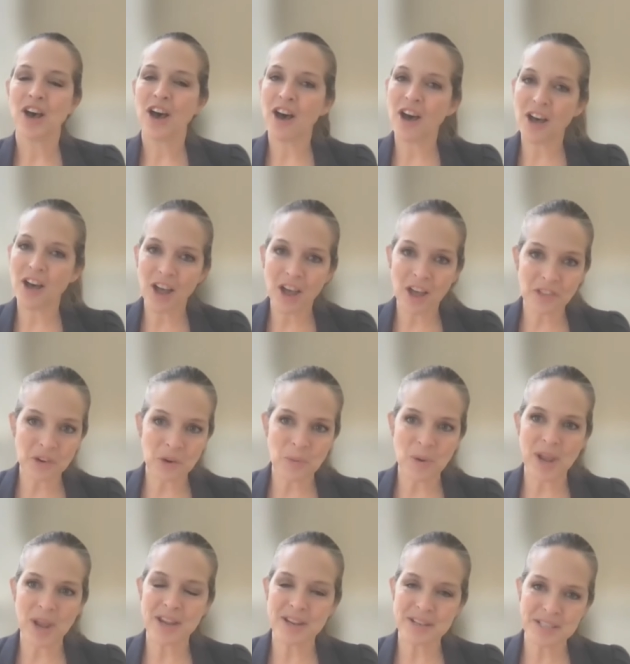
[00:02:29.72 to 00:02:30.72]
all other
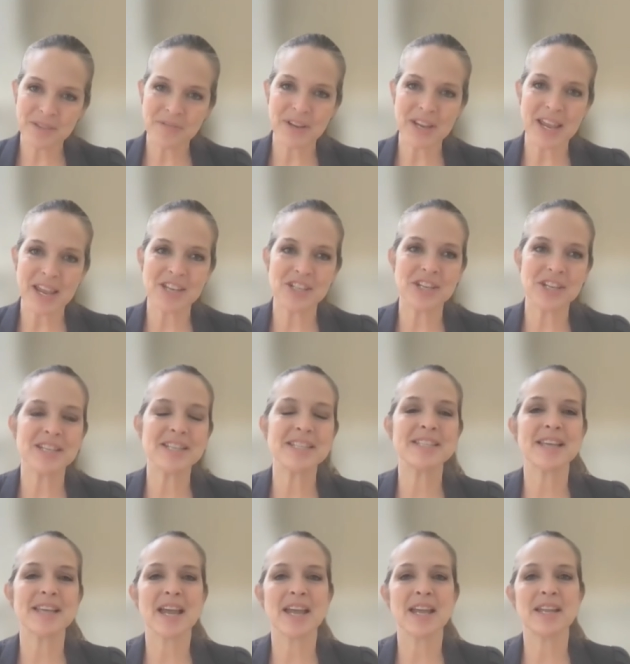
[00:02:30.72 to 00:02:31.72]
ways of engaging in
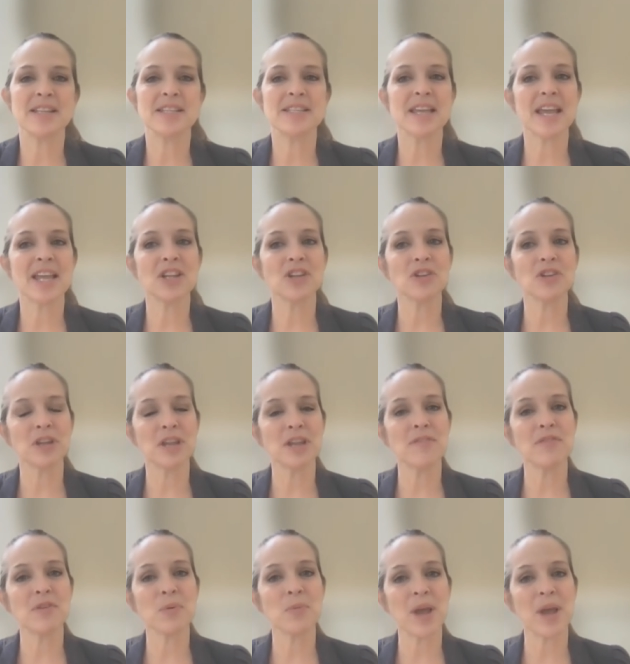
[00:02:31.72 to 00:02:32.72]
science and looking
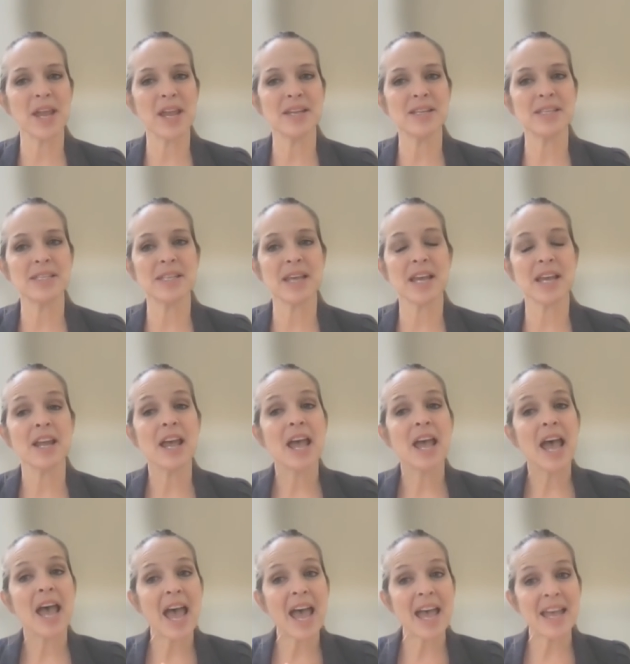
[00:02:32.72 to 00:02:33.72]
for ways that
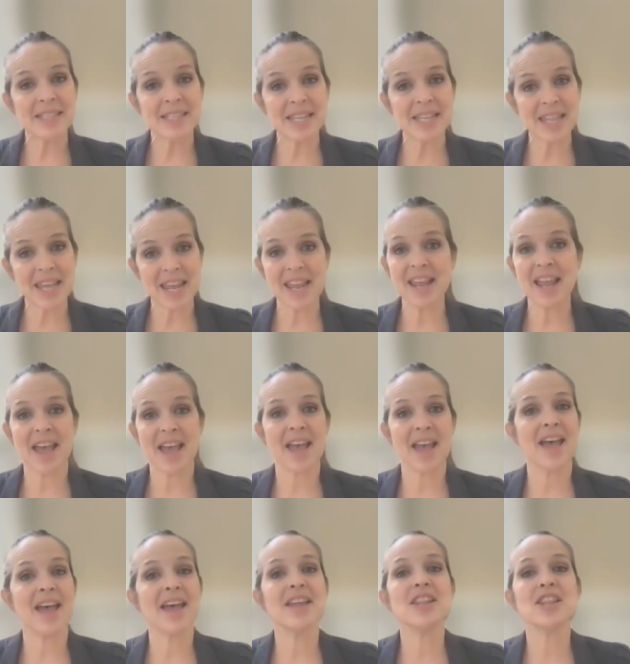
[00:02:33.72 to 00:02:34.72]
as they
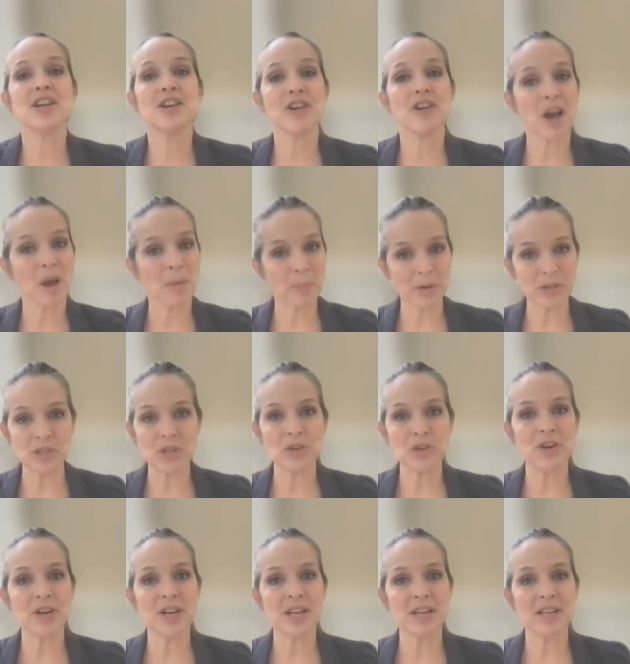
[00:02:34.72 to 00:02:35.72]
add their
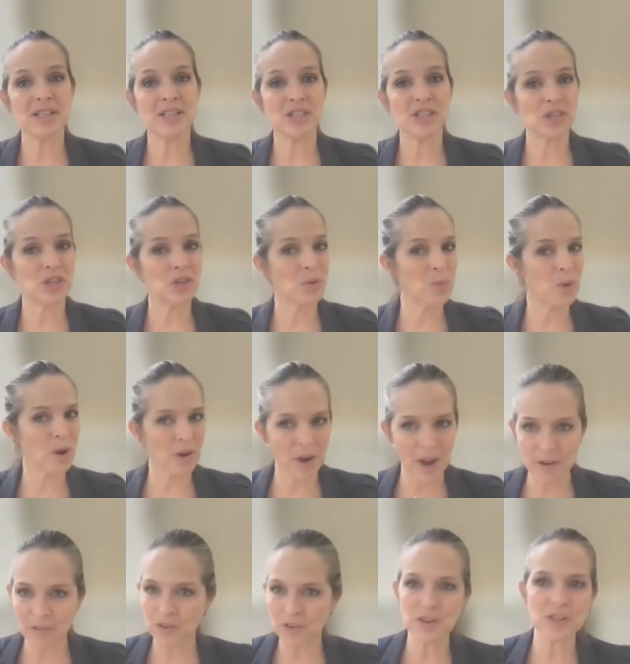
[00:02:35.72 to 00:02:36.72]
opportunities to
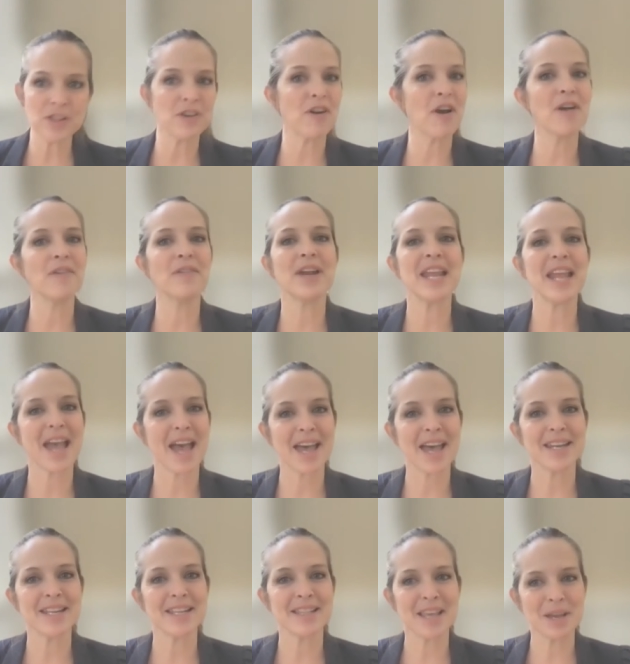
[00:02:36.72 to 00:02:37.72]
wherever they're already
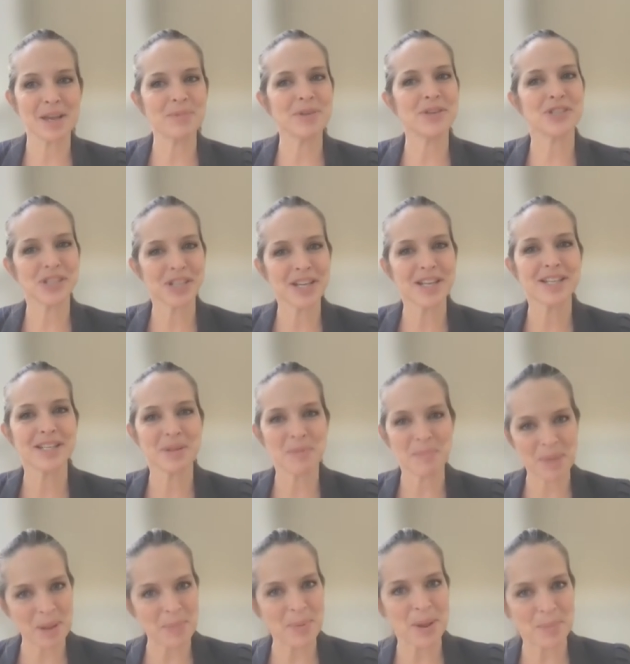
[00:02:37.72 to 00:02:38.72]
adding them, usually it's
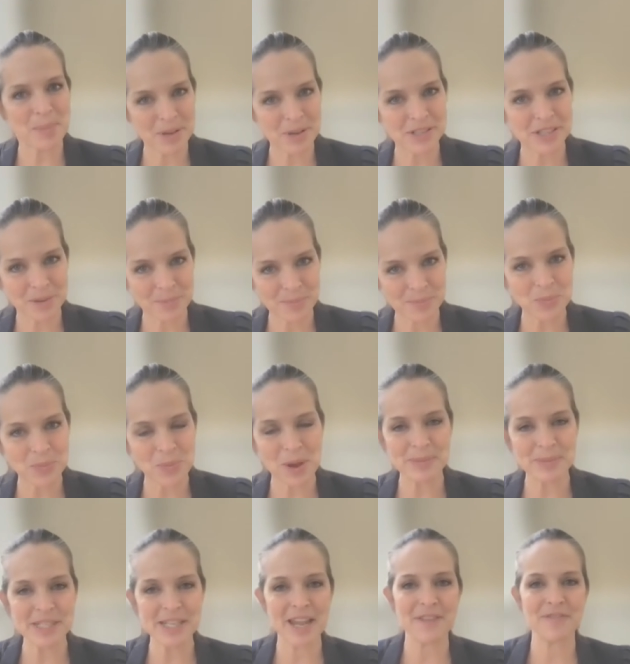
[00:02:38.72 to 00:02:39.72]
maybe a museum's
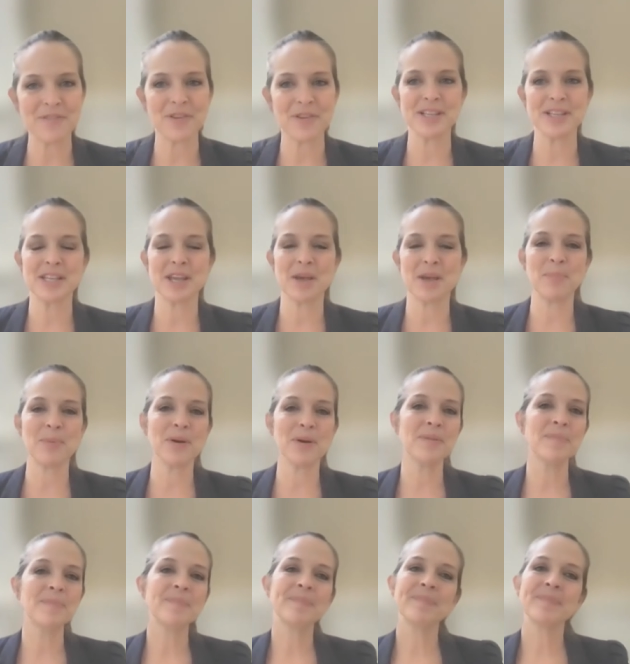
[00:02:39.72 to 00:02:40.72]
website, for
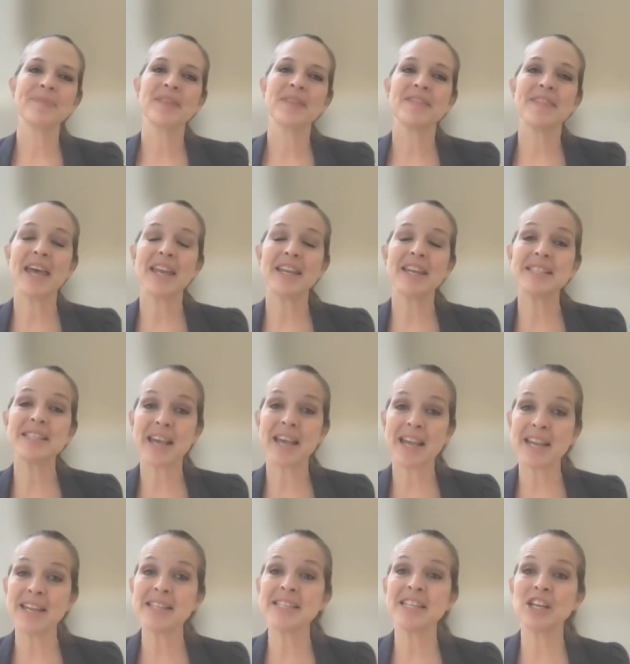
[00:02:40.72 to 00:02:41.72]
example, that
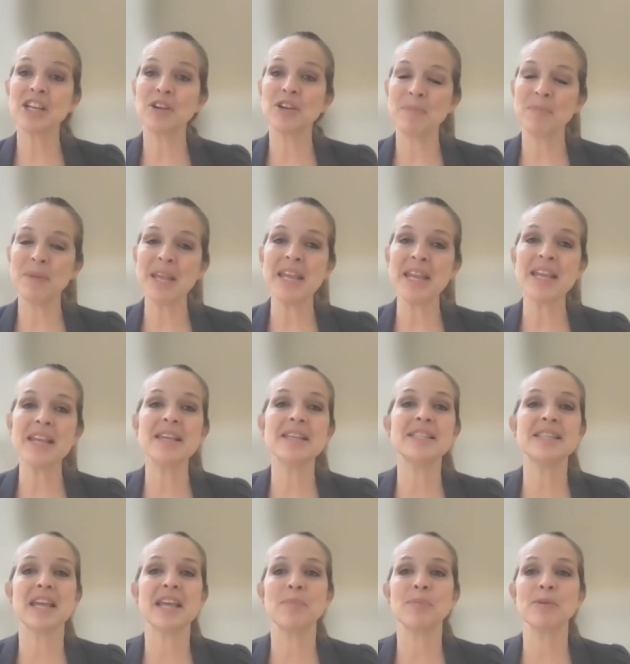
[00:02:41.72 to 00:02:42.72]
Science Near Me is
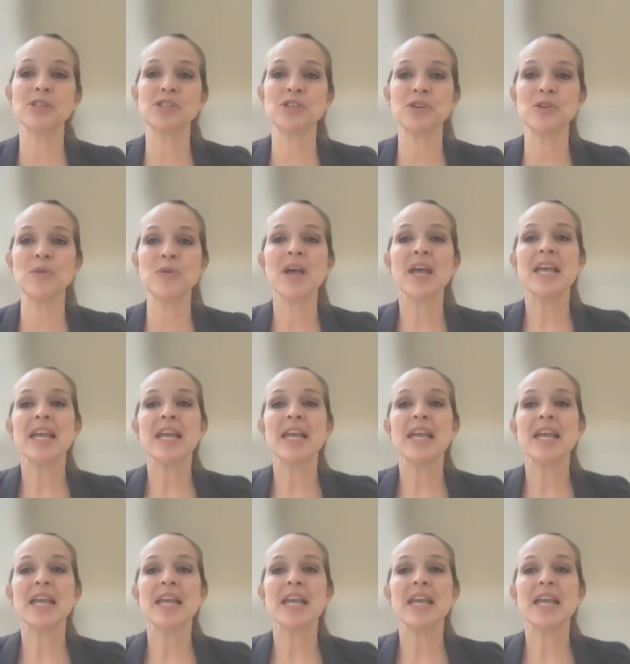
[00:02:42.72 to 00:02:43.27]
able to